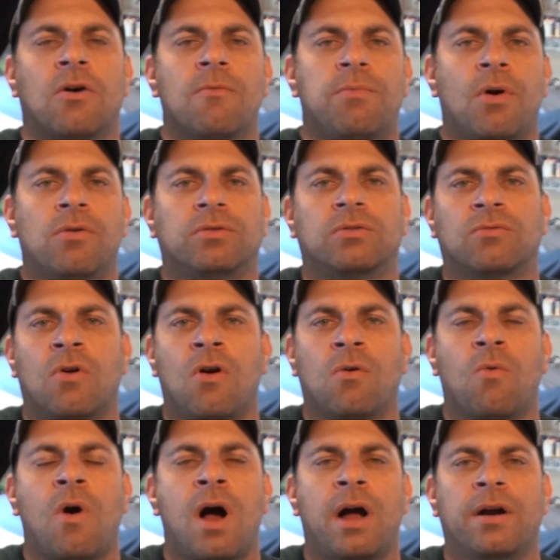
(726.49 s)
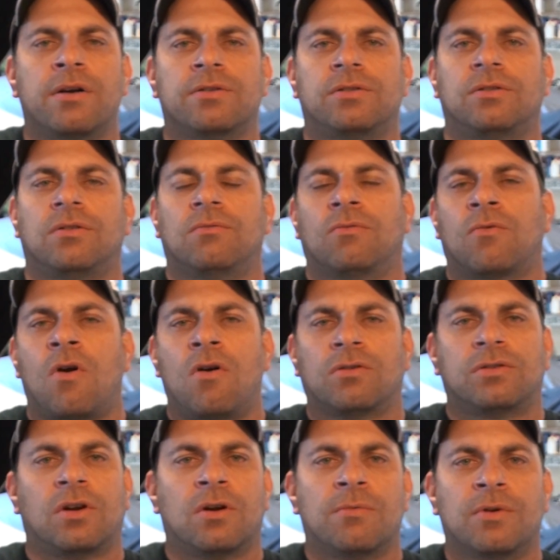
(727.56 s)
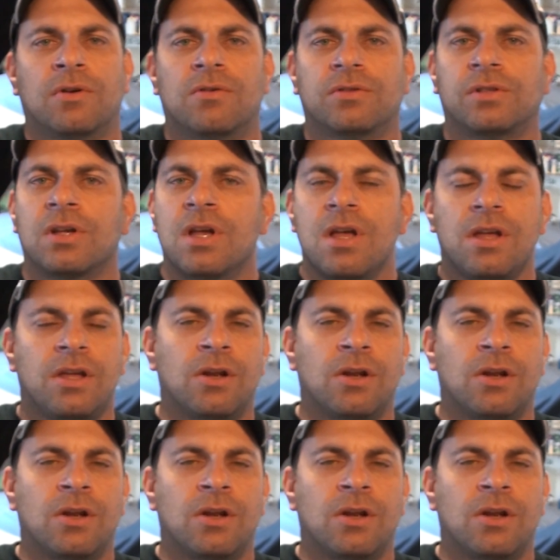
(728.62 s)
Don't poke the wrong wires, the wrong terminals.